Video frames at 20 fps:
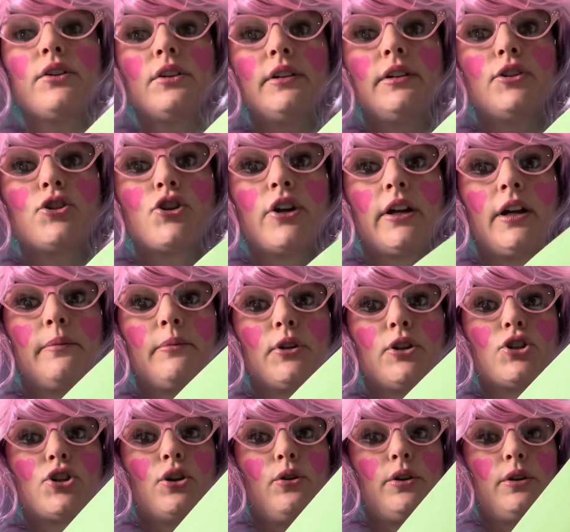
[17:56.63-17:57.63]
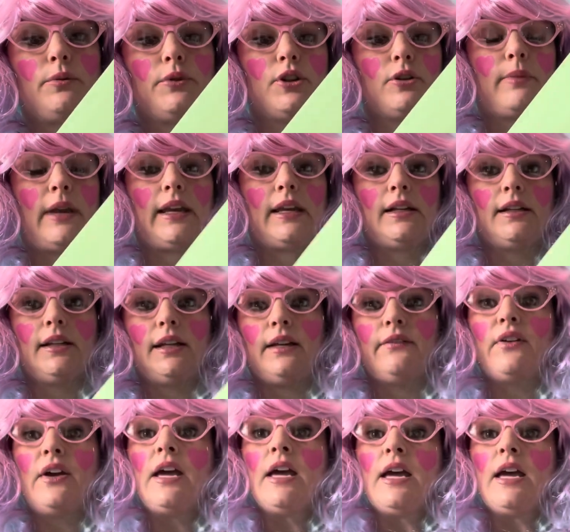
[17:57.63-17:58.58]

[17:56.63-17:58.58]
little trick I'm going to show you when you're making a leaf.